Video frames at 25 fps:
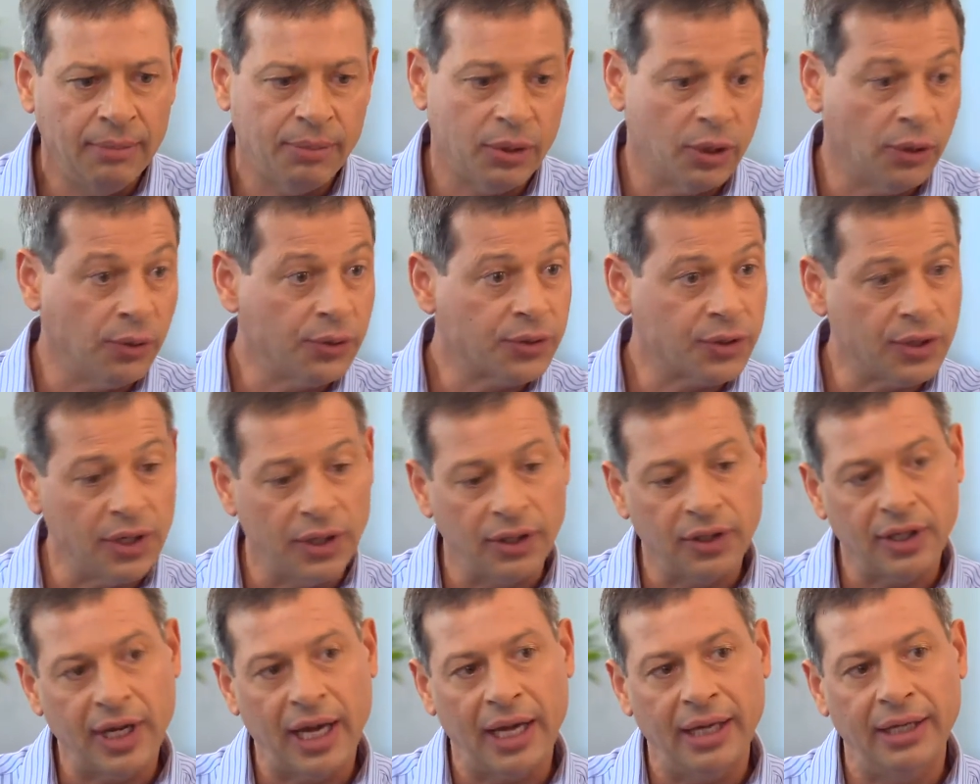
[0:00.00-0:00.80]
but
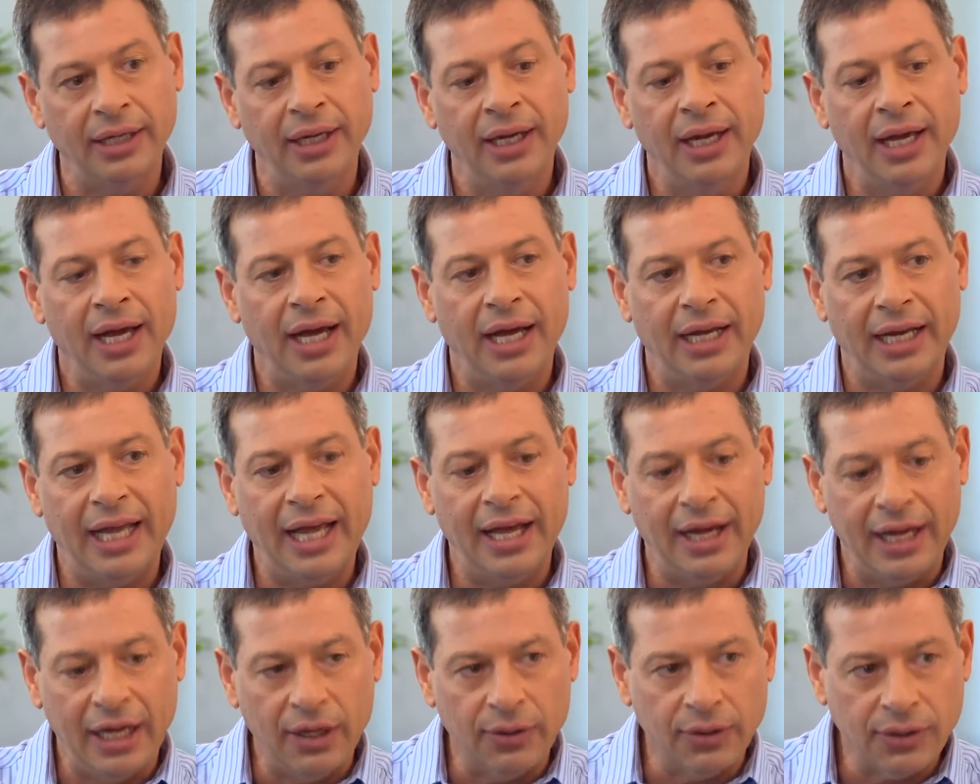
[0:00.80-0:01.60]
also can
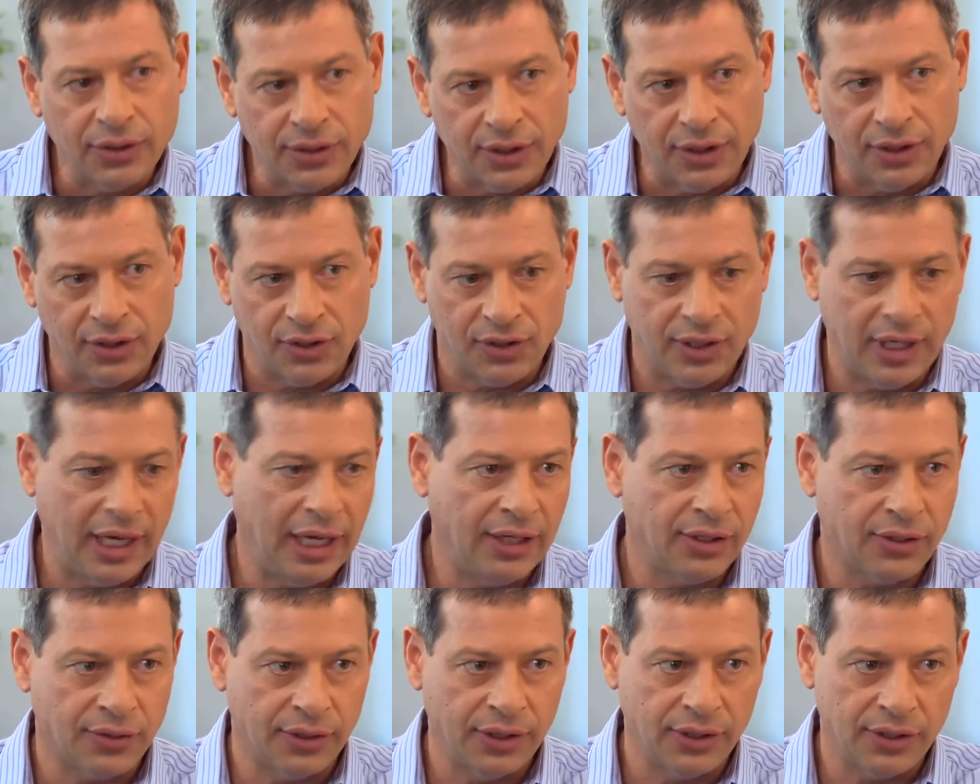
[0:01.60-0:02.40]
allow irritants to
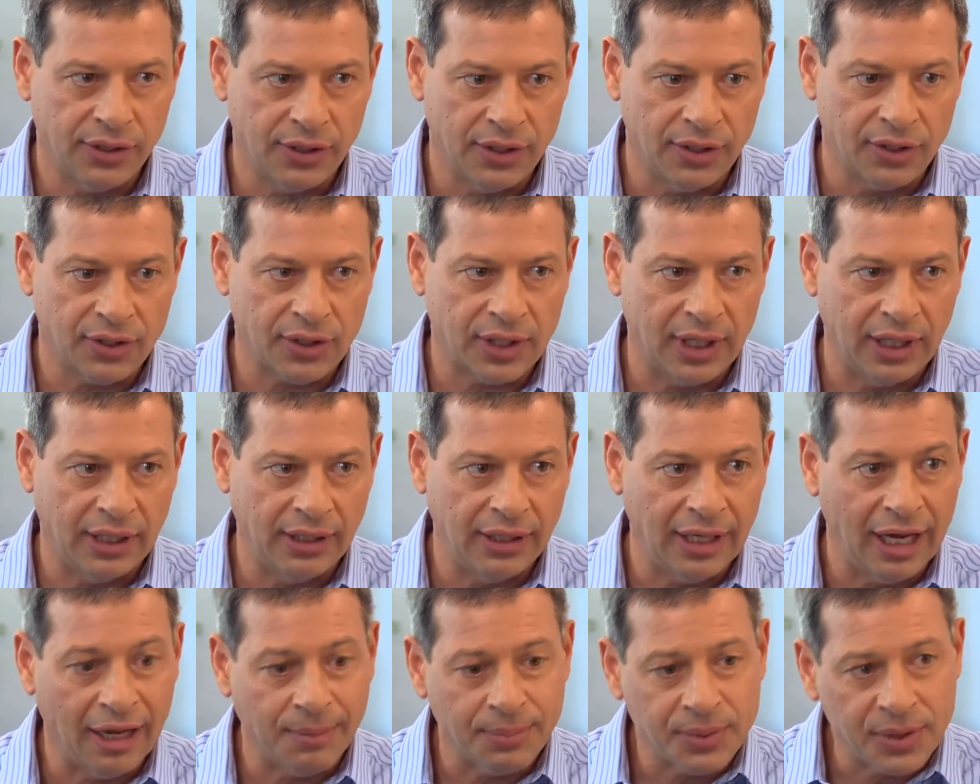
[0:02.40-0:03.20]
enter into the
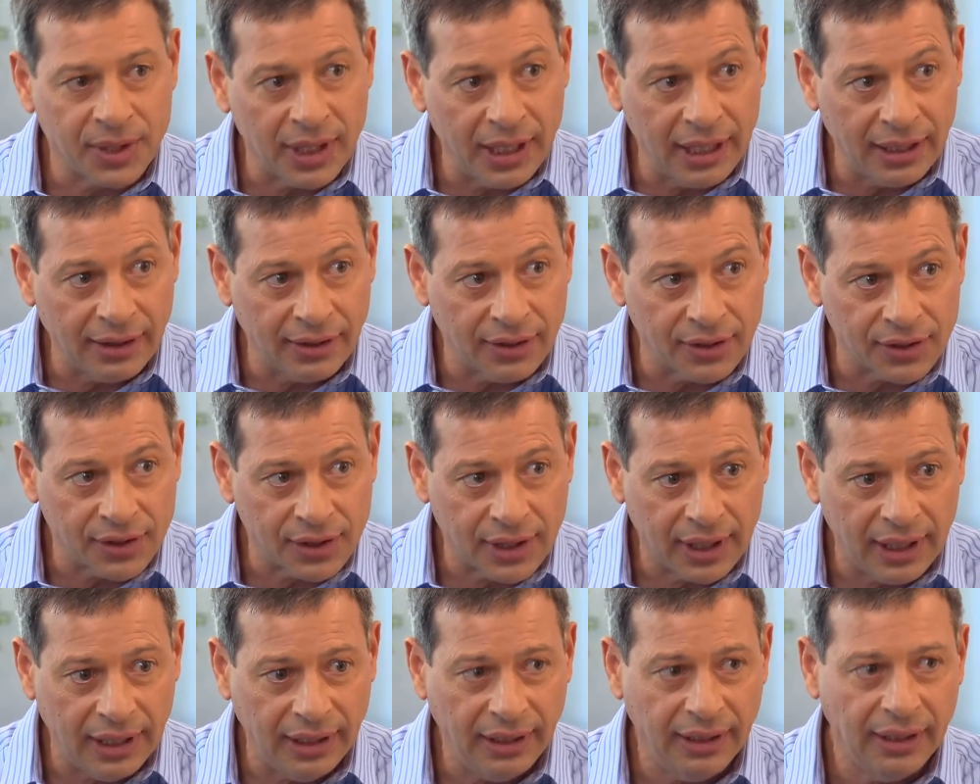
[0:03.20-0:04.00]
skin, upsetting the
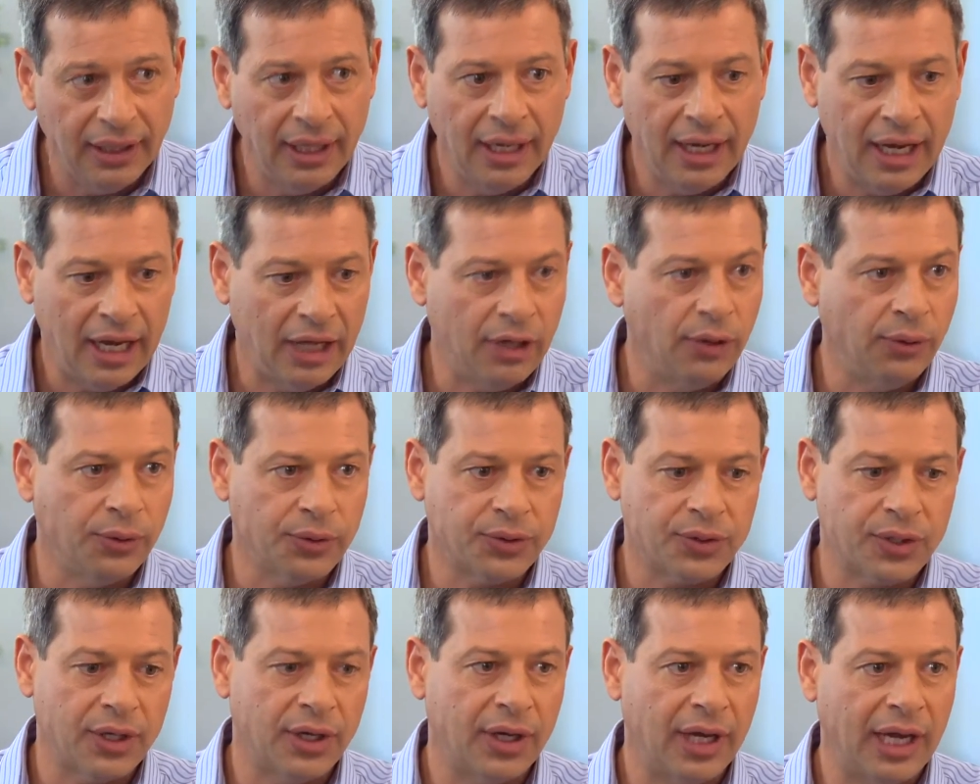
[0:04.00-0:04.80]
skin and
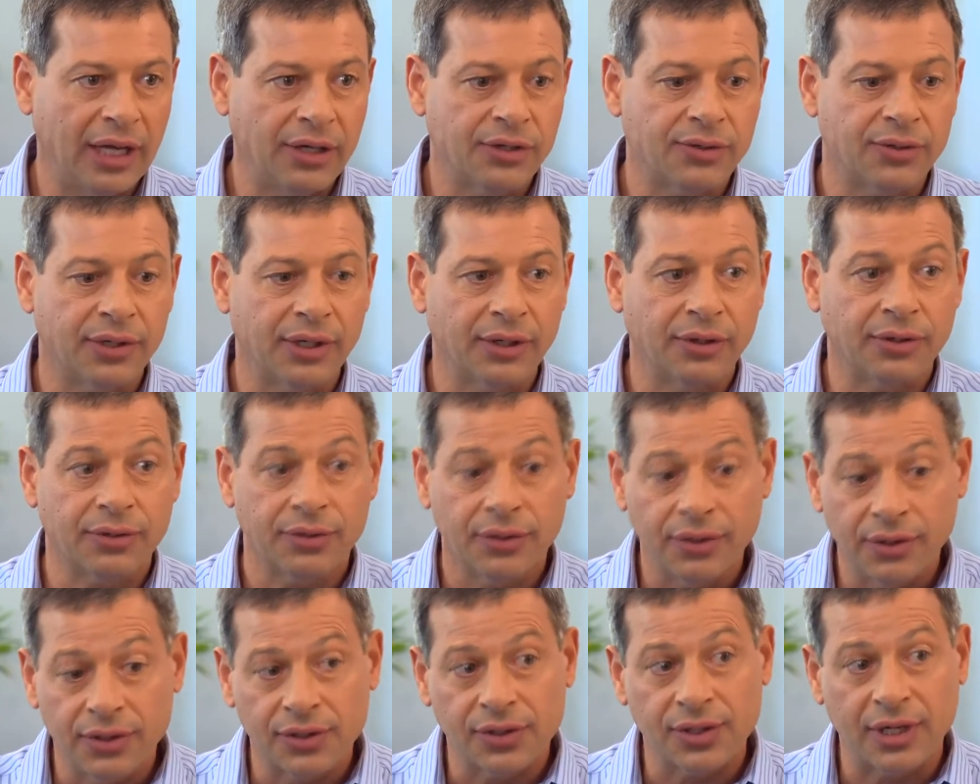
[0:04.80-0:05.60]
also entering
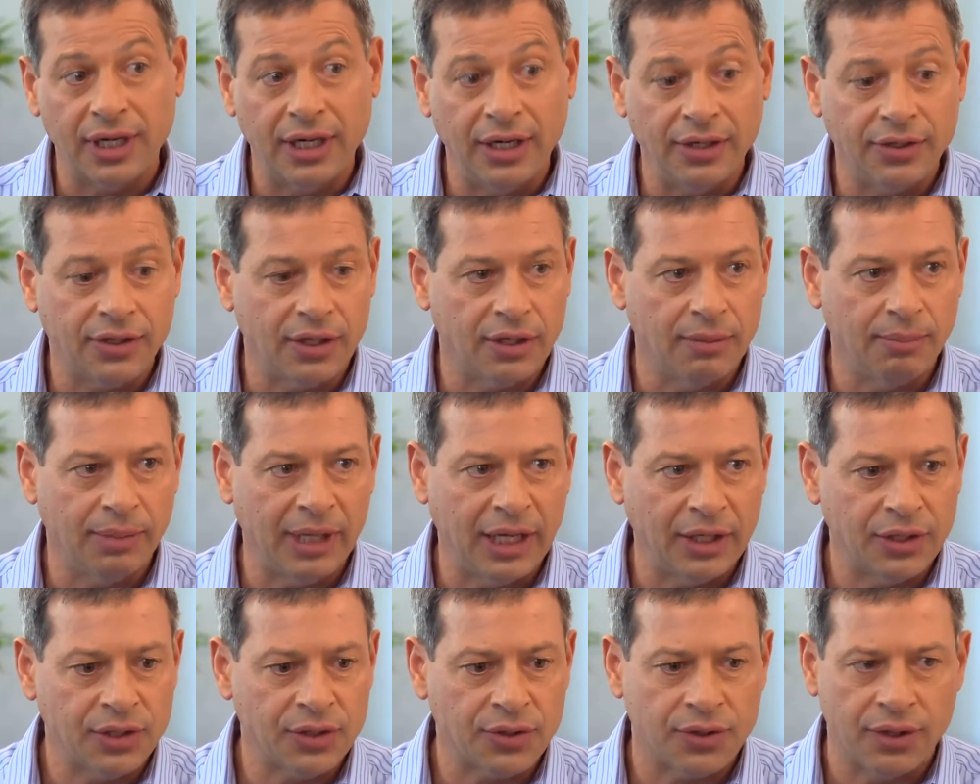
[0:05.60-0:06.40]
through the skin into the
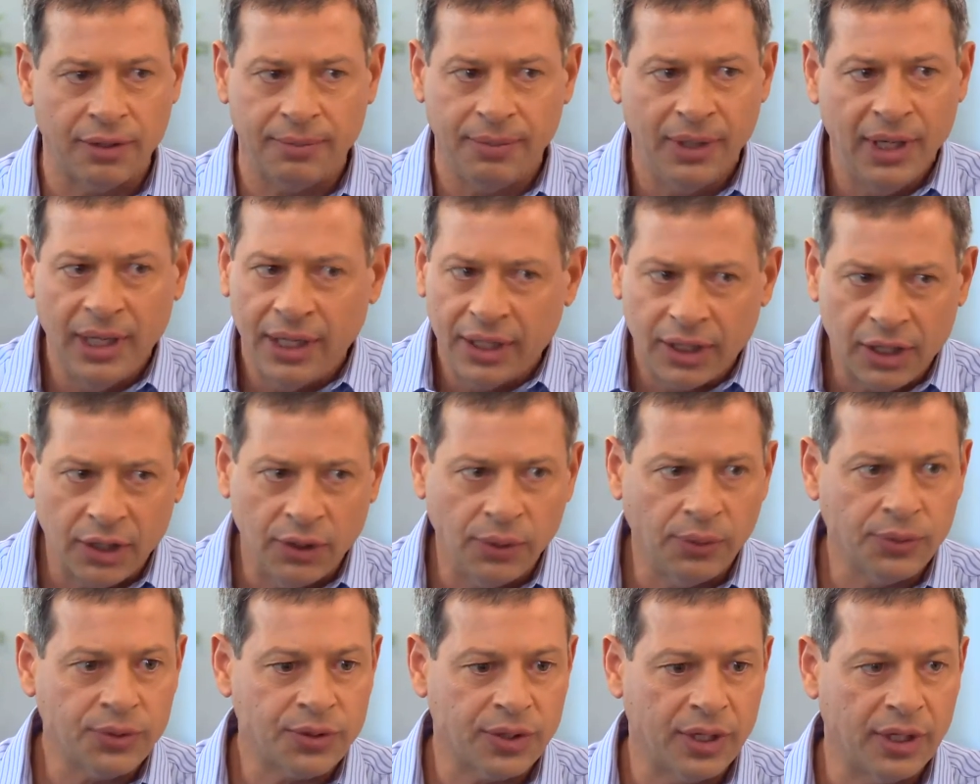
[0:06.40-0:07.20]
bloodstream
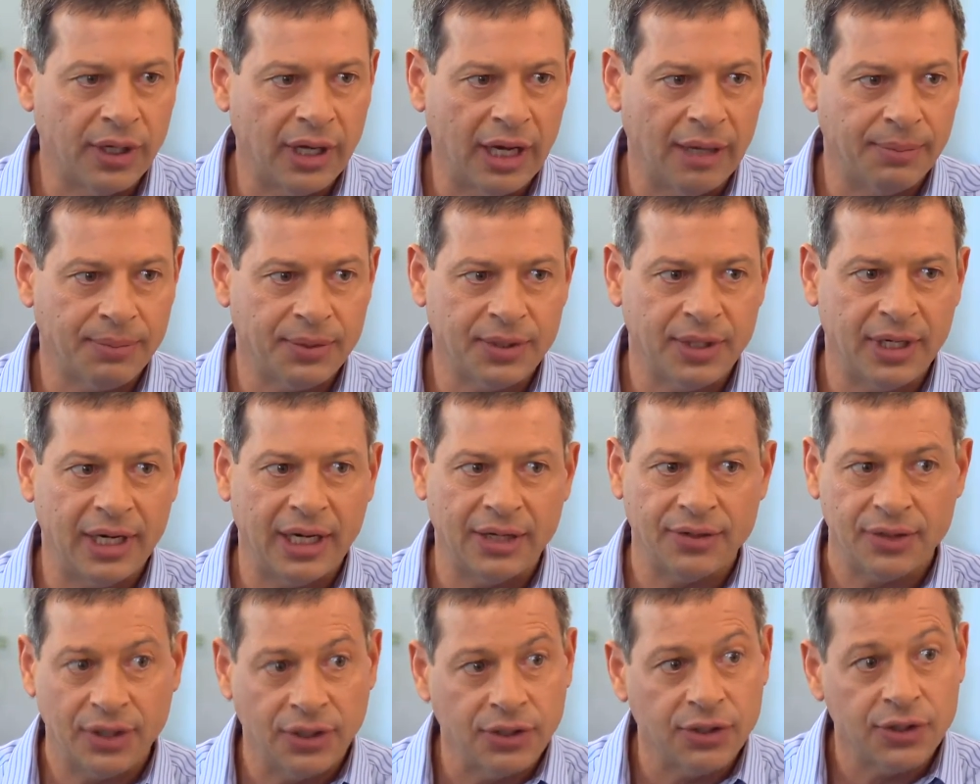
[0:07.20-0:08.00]
can also upset
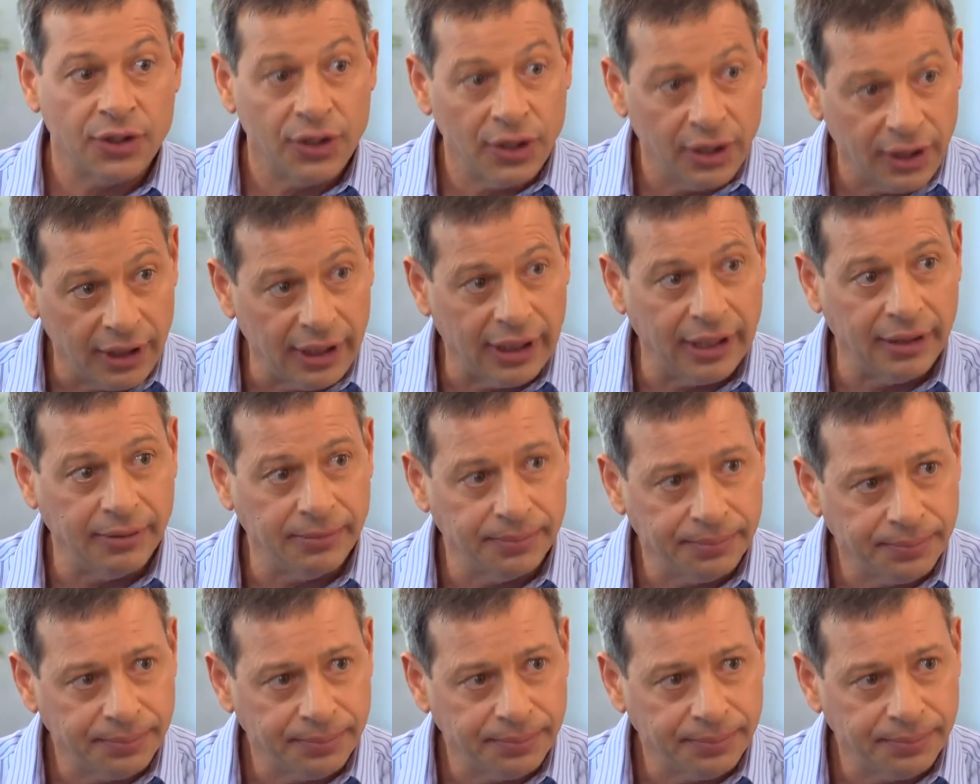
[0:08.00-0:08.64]
us internally.